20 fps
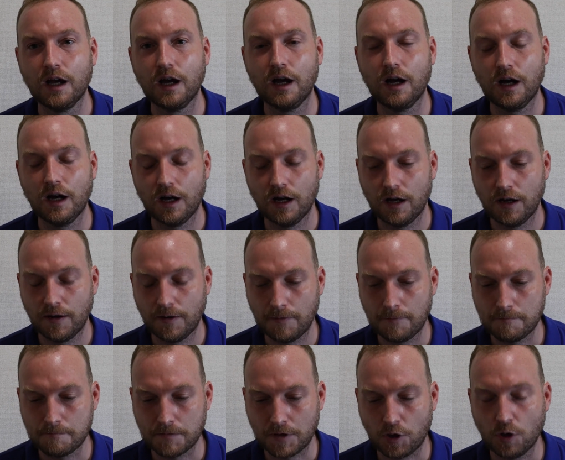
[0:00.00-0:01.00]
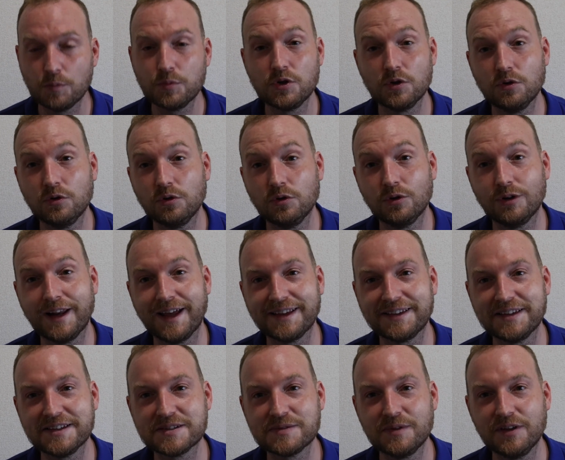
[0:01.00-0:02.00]
Hope you
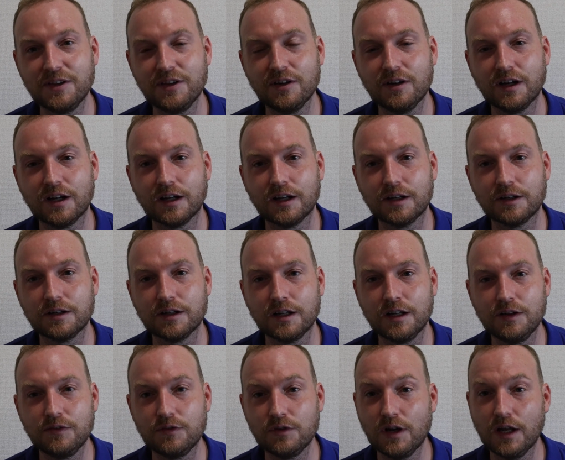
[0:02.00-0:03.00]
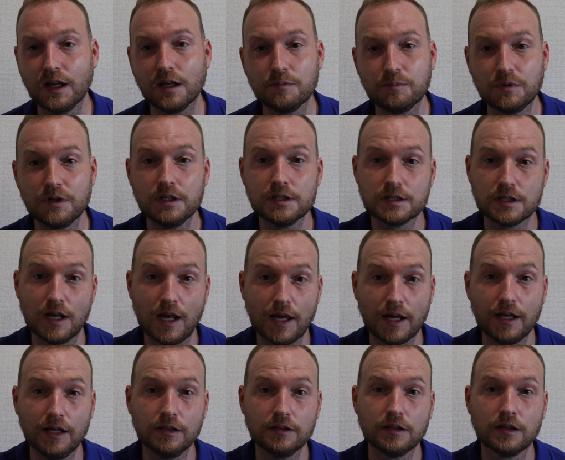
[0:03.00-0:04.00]
like this video, and if you like it, please
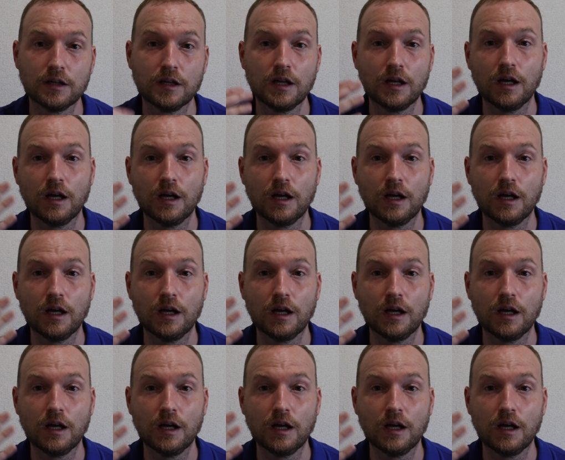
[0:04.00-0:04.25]
like it.